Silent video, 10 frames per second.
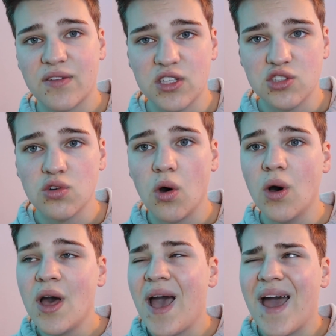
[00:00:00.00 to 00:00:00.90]
of control.
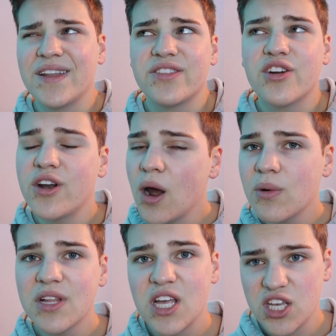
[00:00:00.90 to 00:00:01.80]
And they're not
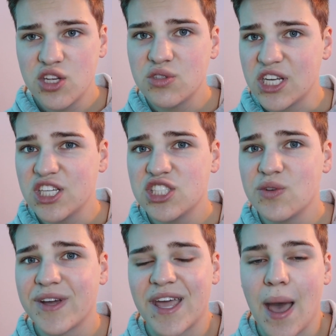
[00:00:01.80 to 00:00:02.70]
really a huge issue
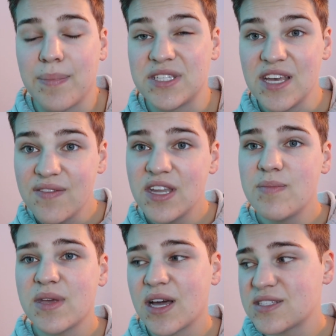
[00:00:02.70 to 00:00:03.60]
in captivity
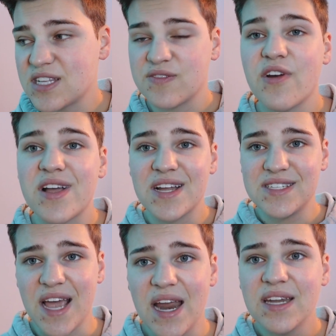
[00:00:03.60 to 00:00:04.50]
because that's very
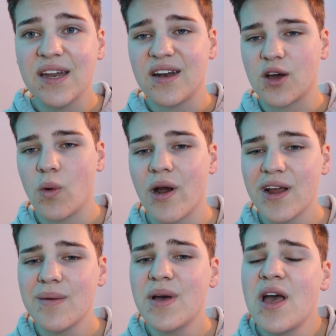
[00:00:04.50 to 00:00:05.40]
contained in an
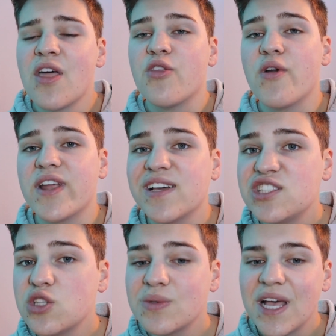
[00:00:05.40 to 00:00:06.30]
aquarium. They're an
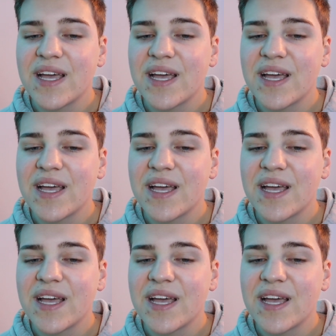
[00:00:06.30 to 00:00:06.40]
issue when they